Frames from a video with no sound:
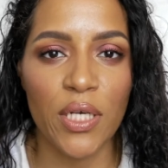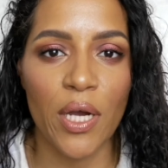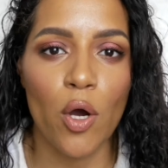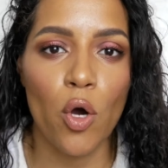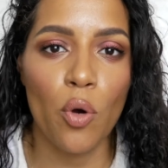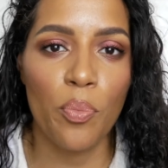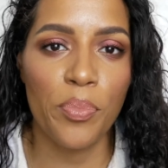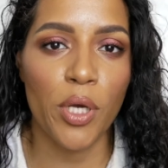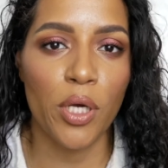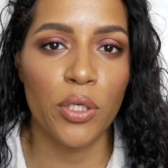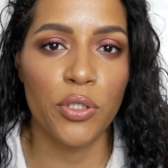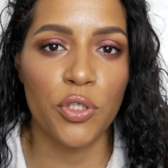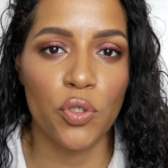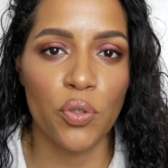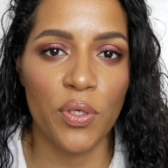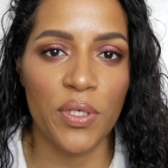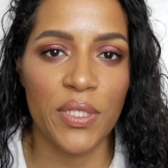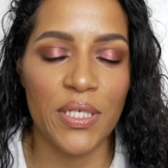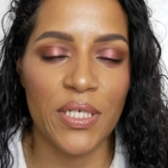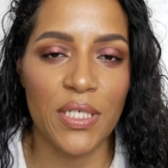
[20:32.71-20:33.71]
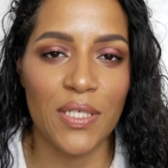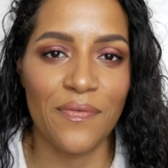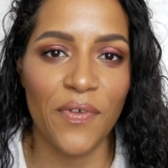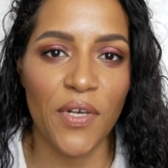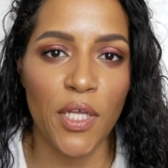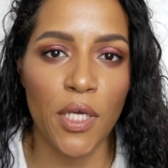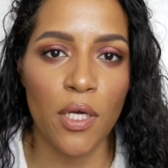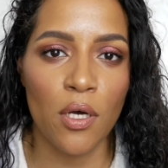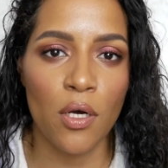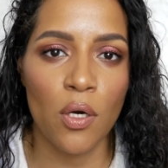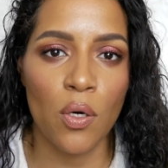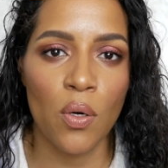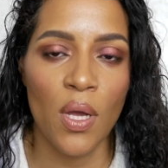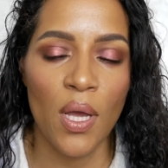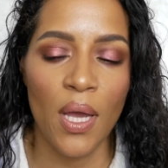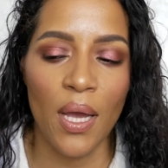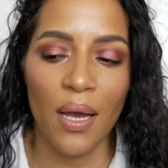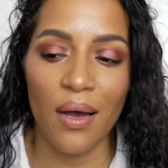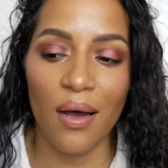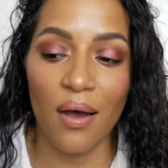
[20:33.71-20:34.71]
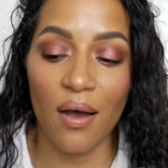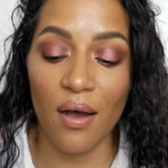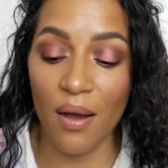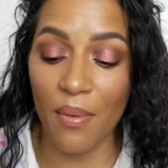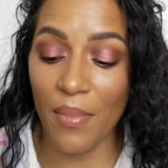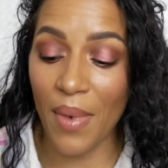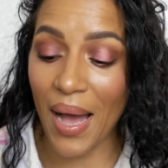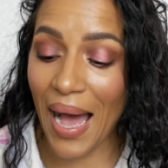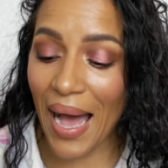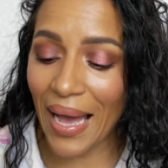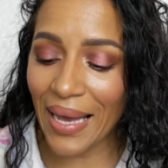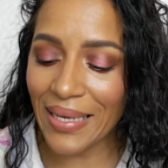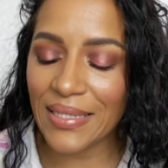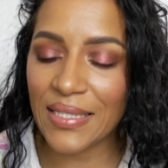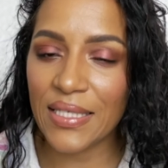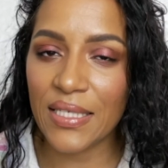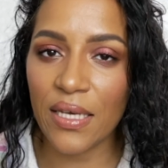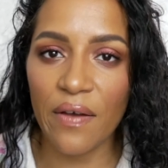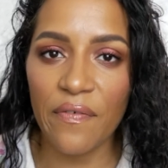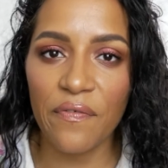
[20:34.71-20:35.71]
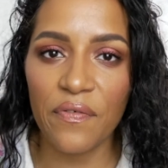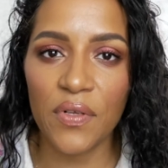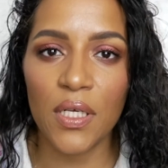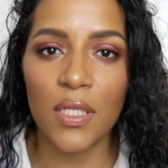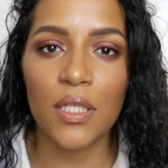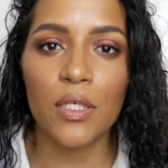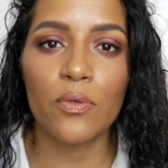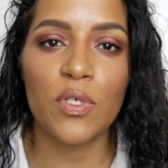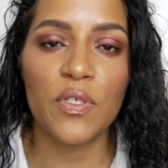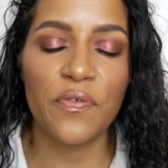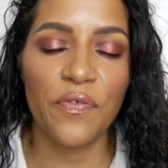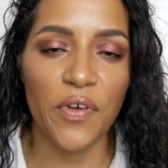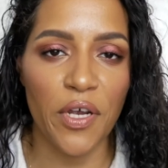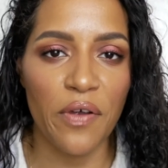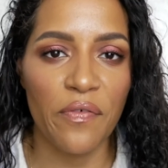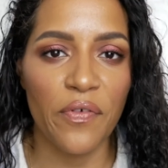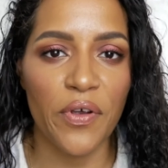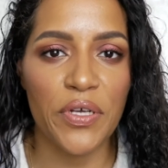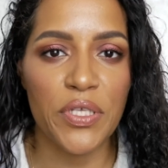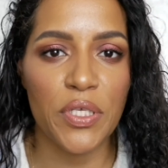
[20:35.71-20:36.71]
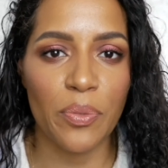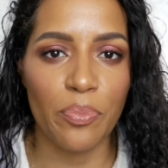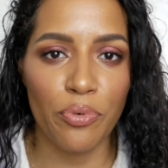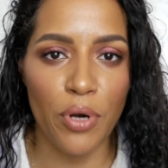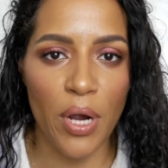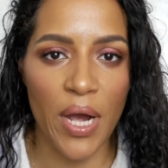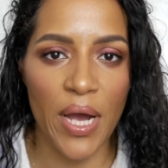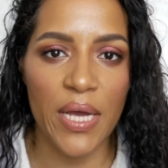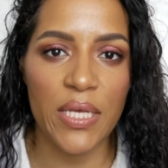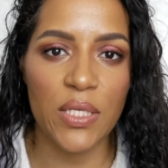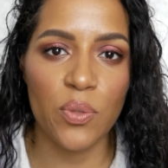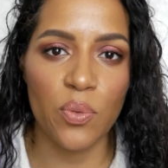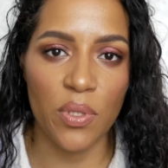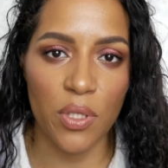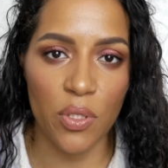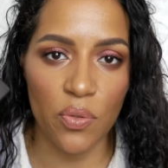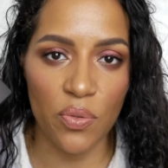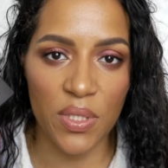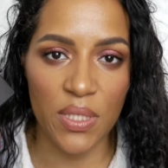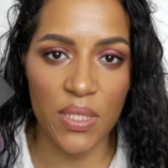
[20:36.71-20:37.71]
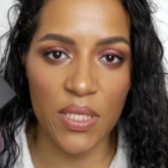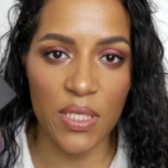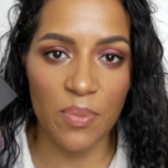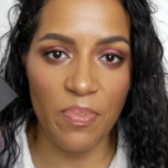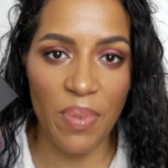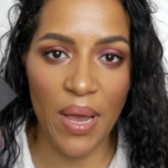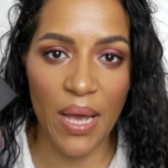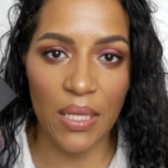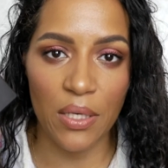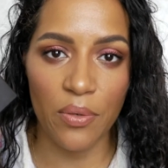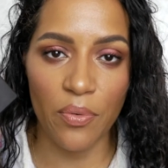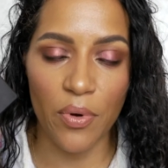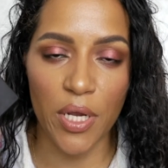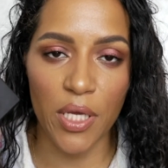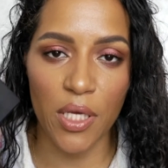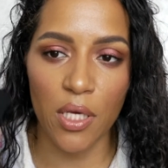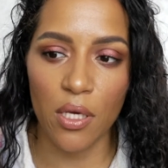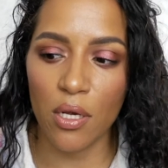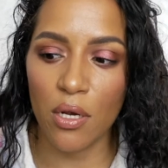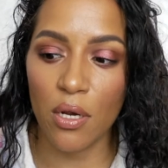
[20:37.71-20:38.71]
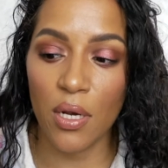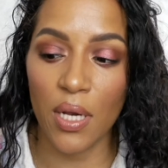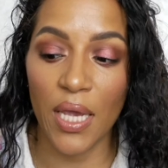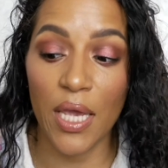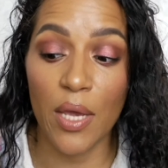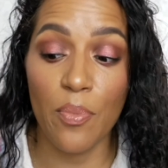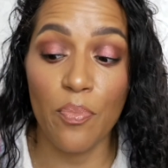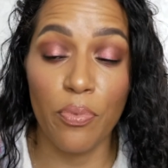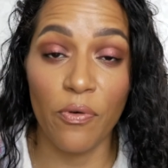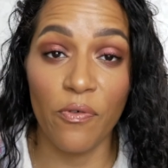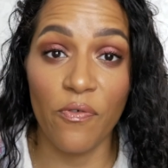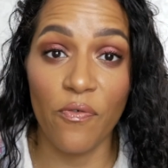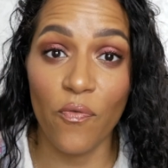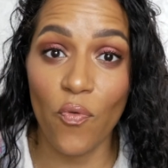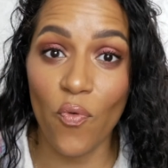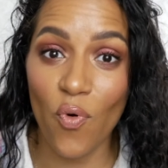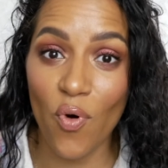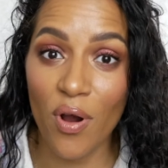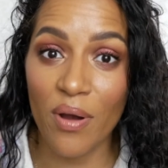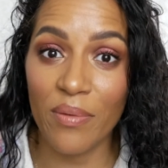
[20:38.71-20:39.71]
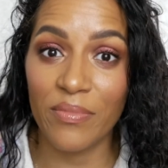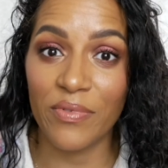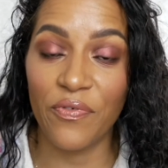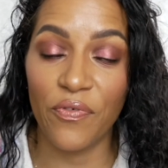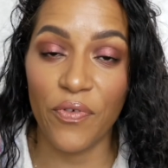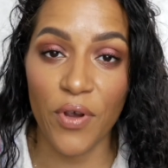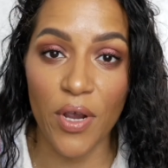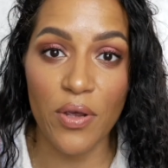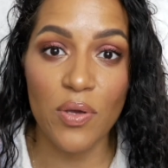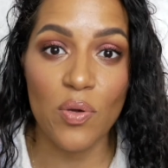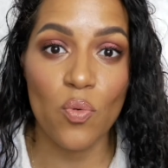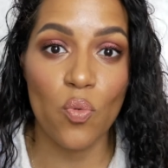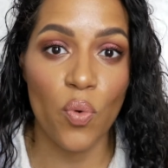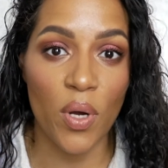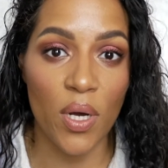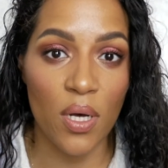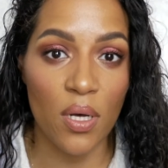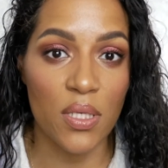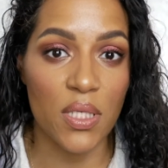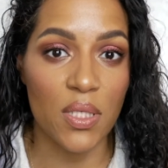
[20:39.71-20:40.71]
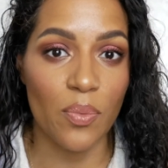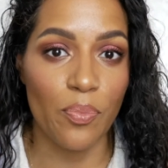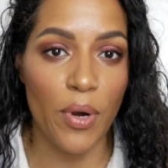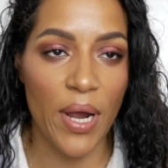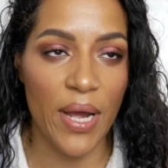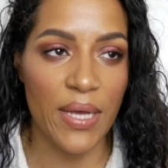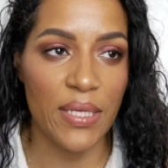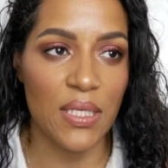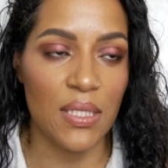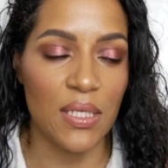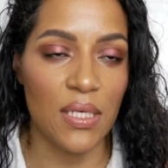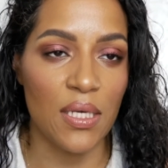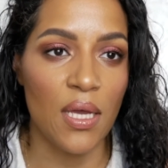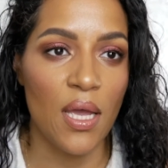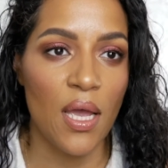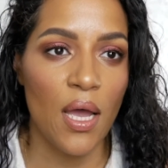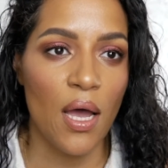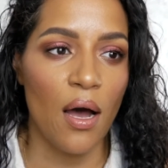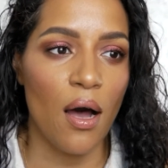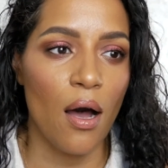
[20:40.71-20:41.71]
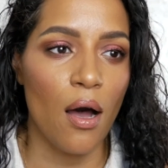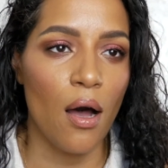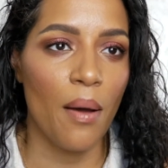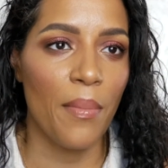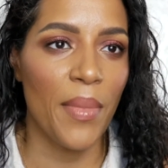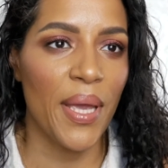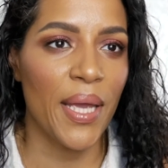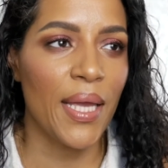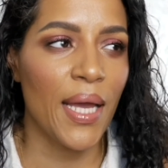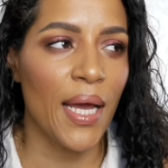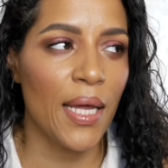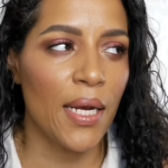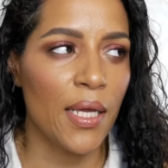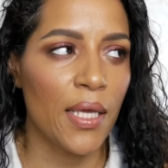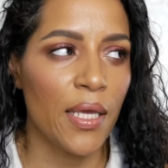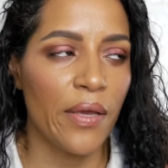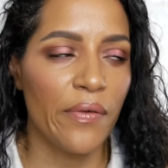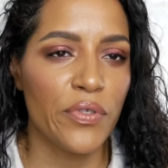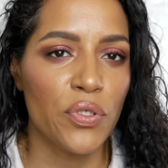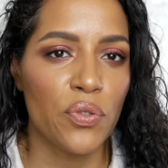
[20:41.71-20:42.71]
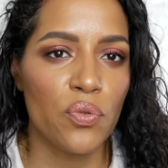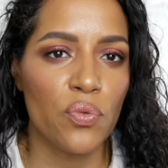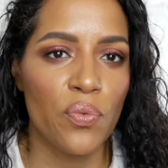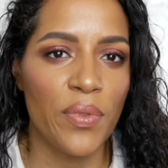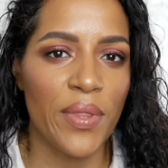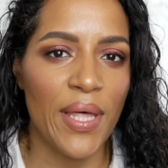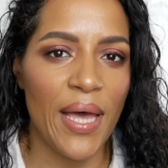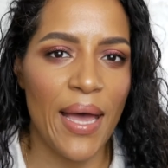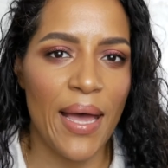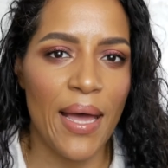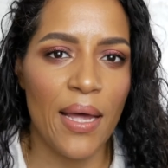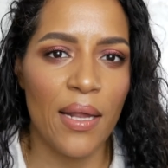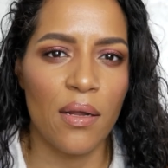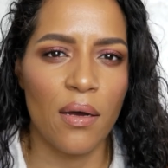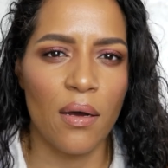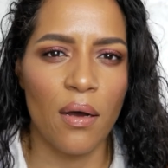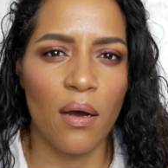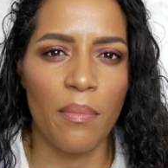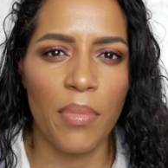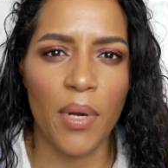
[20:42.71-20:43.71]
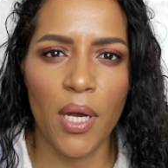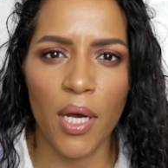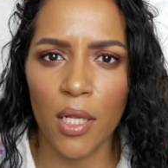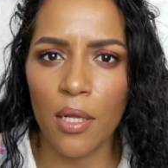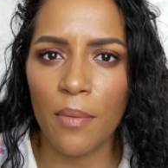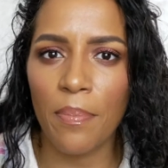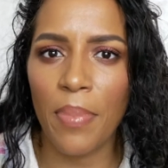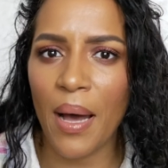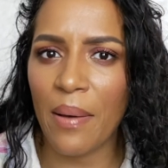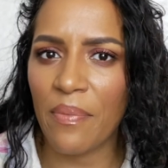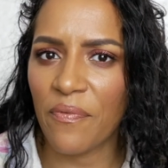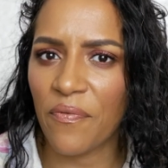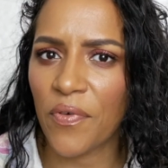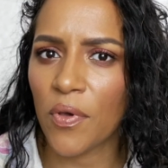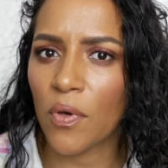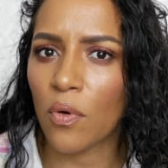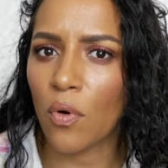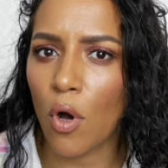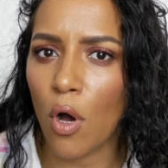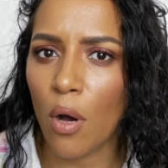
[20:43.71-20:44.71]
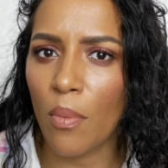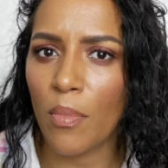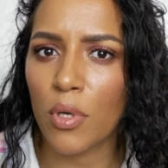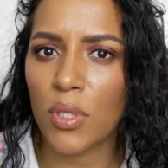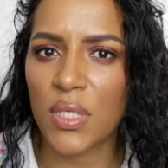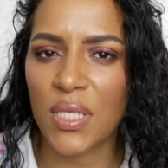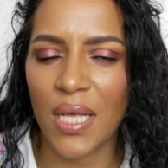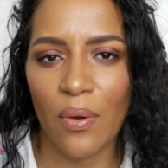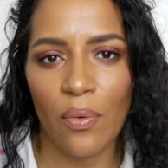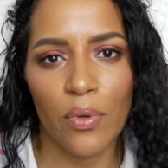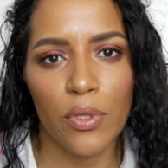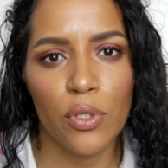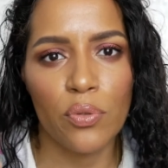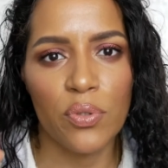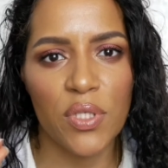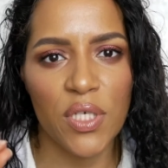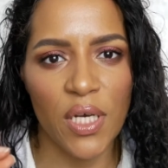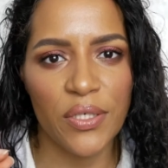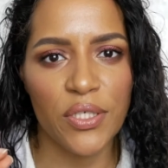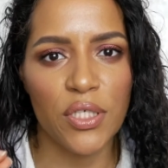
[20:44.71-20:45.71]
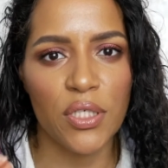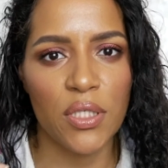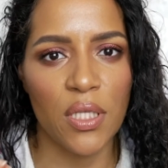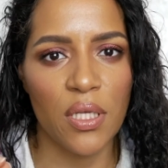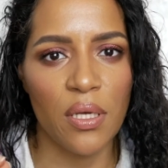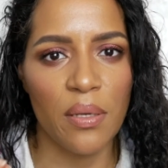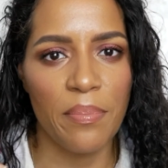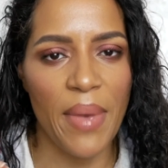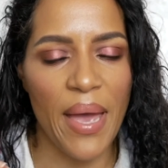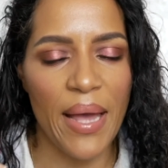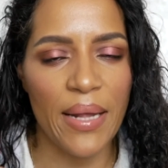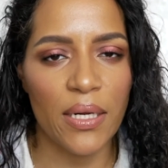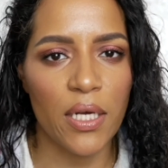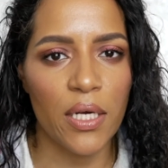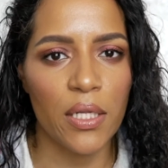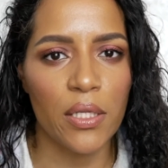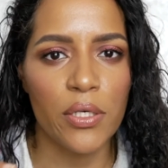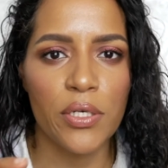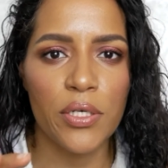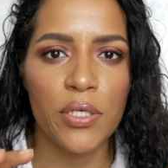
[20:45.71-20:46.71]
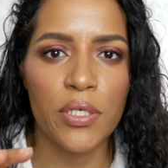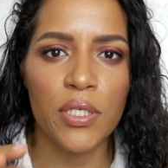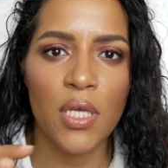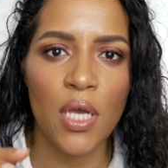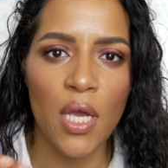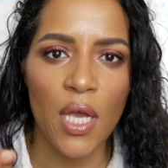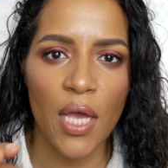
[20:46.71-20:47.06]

I hope y'all enjoyed this video. I definitely was very, very surprised with using this palette right here. It performed very well, surprisingly. It kind of gives you that ColourPop feel, almost like when you touch the matte colors.